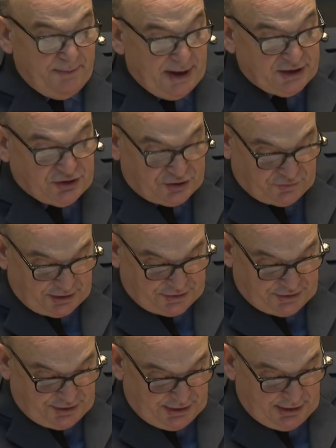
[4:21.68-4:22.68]
military
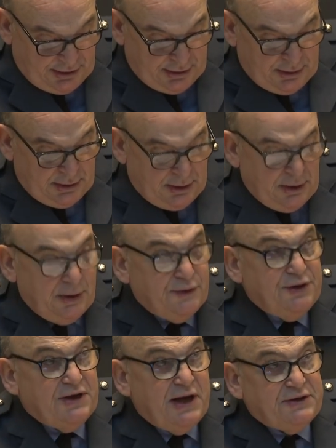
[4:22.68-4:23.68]
strategy, the
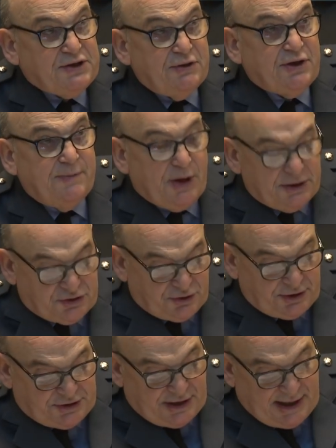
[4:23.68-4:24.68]
NATO command
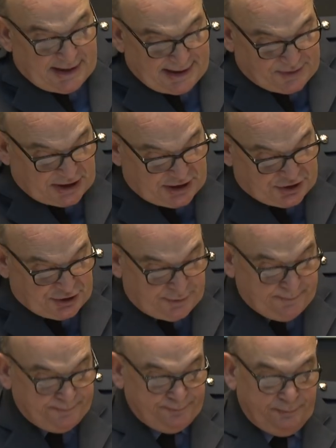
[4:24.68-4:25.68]
structure
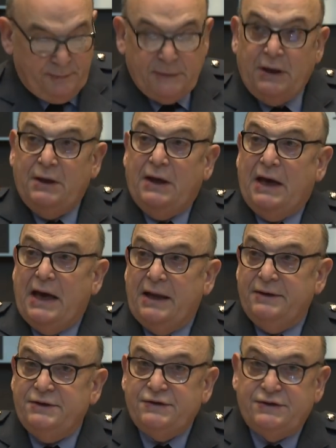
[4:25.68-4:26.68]
adaptation,
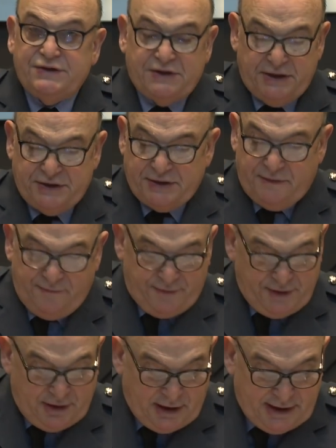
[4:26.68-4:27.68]
and the status of
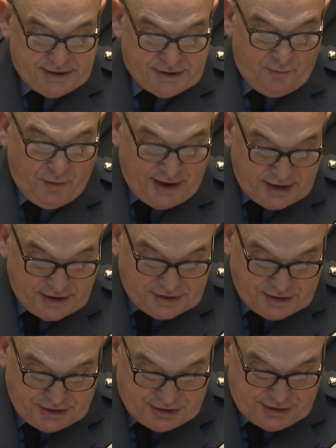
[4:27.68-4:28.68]
the Alliance Readiness
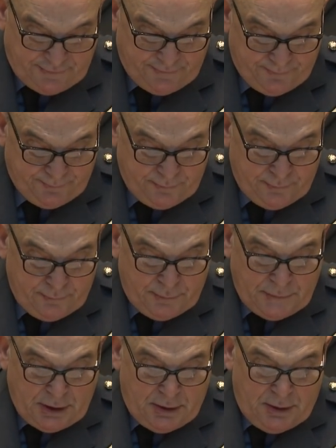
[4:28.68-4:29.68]
Initiative.
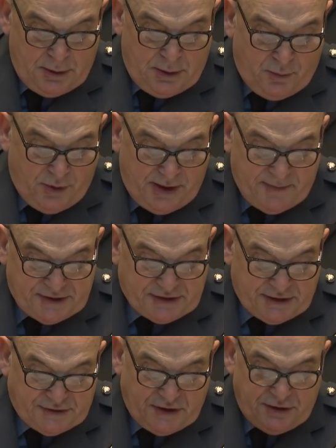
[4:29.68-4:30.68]
We must
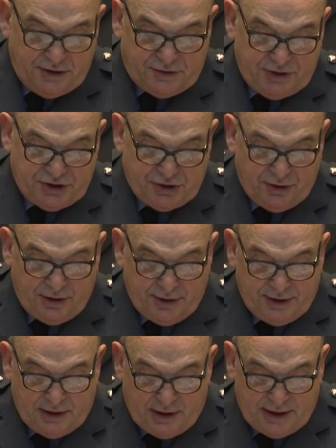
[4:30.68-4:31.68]
continue to ensure
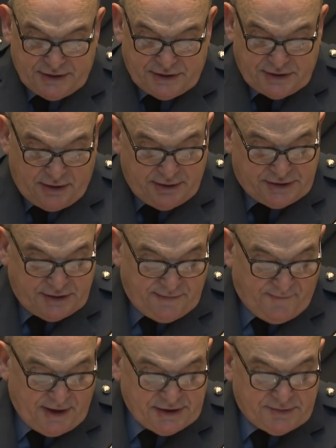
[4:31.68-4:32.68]
the Alliance deterrence and
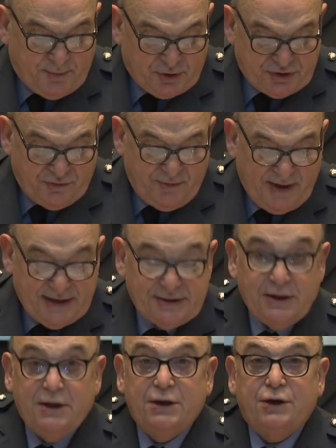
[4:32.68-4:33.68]
defence posture remains
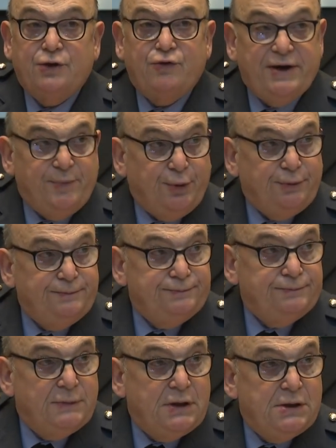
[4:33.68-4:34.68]
credible,
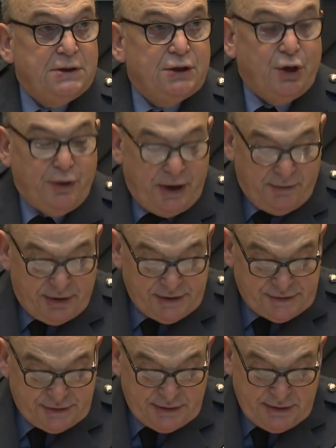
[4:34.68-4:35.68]

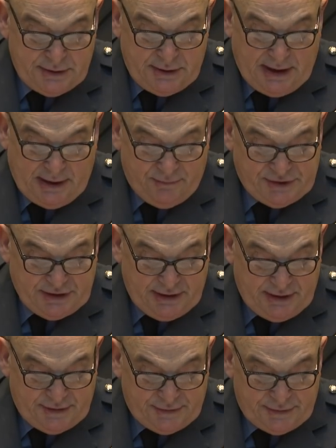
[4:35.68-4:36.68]
coherent, and
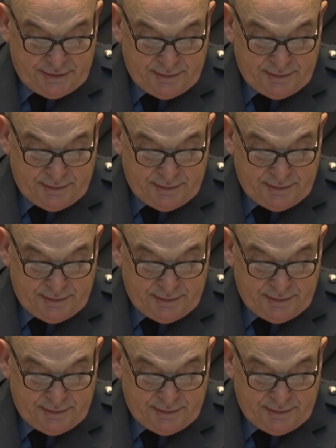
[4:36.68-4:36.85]
resilient.